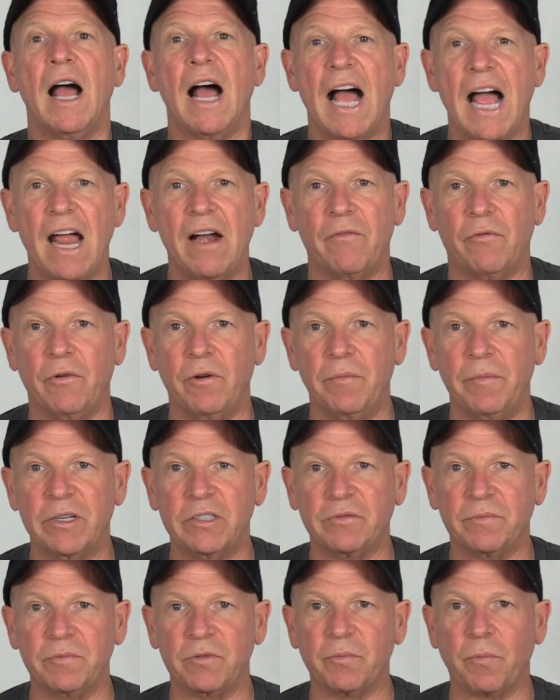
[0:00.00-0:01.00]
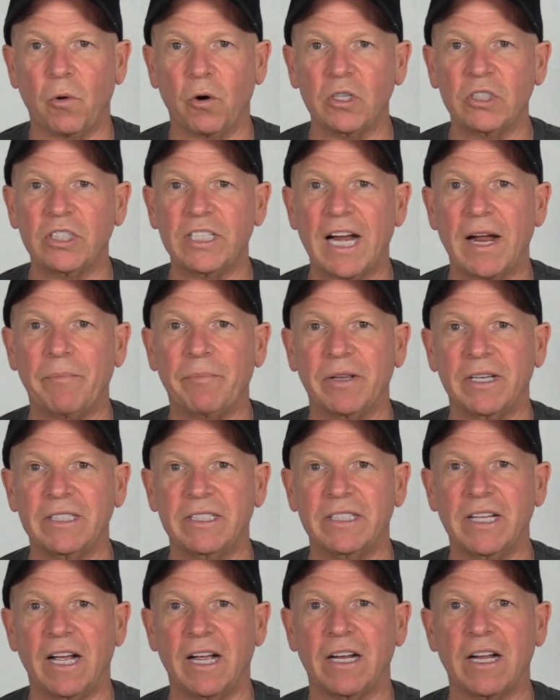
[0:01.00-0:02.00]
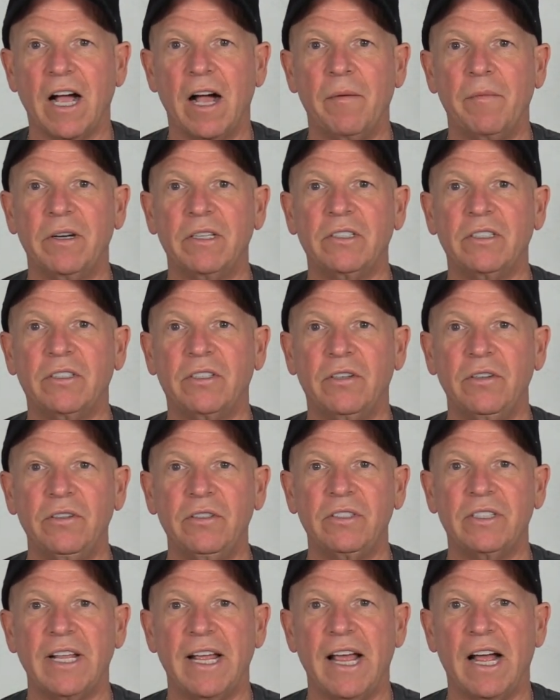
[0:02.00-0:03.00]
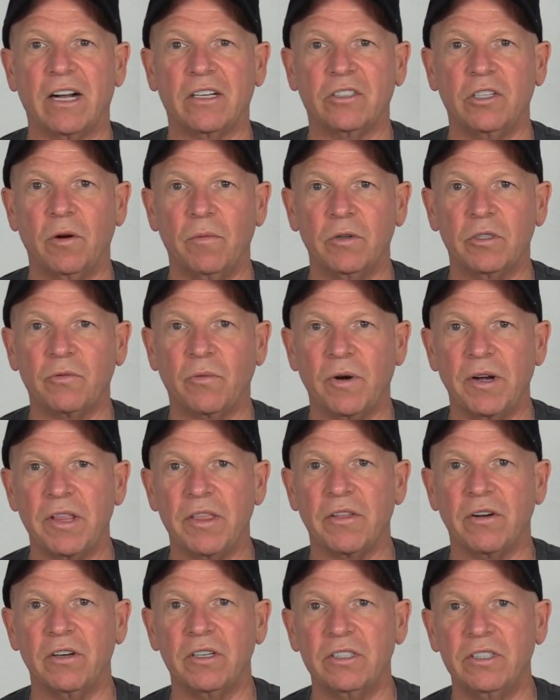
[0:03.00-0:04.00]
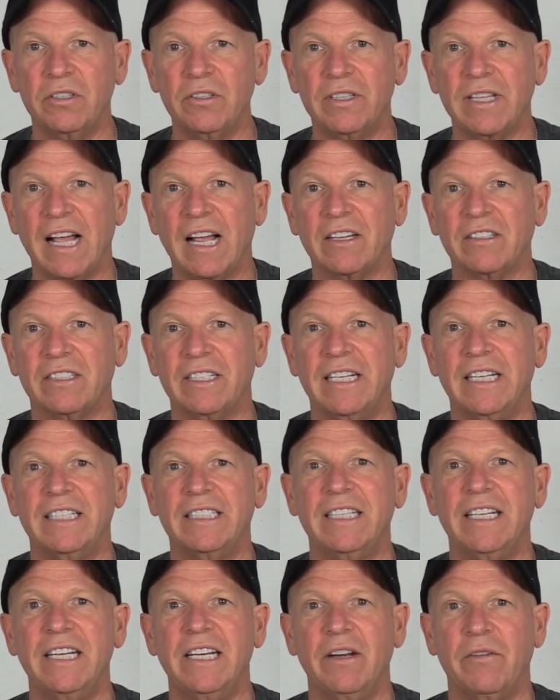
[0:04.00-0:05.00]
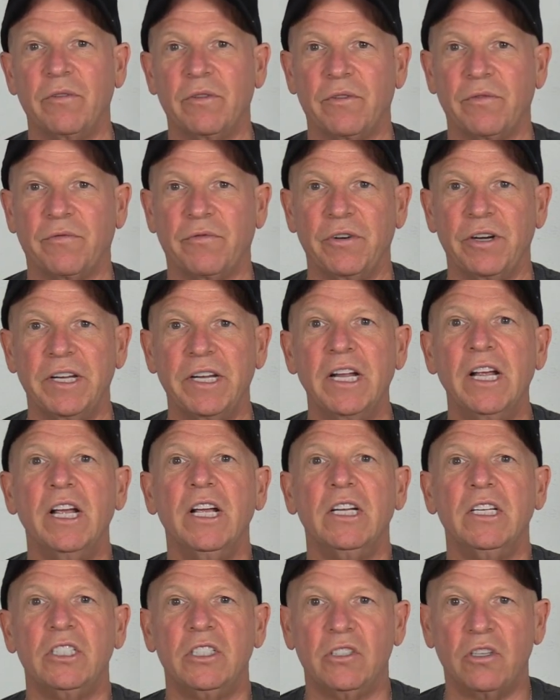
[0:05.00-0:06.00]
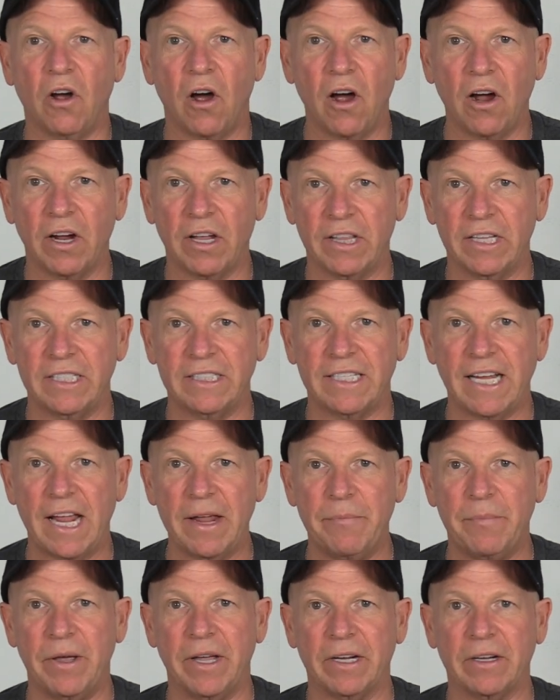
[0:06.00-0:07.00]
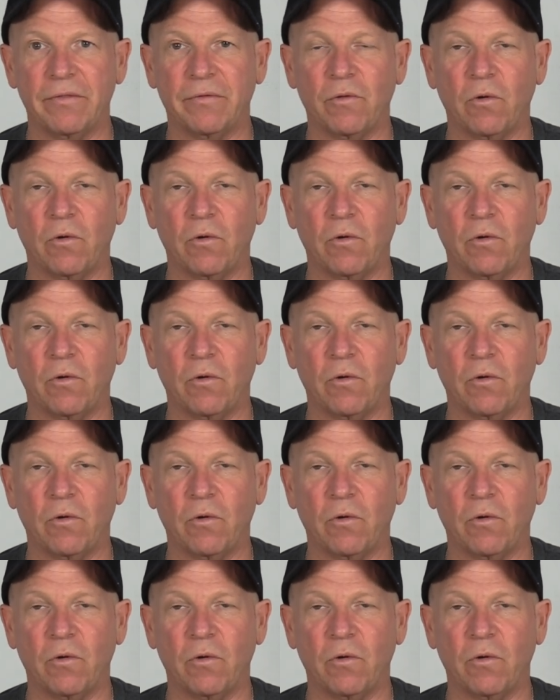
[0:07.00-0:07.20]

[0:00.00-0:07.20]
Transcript: Hi everyone, Mitch from SportsChatPlace.com, and it's Tuesday, October 23rd, 2018, and with the free dog of the day pick.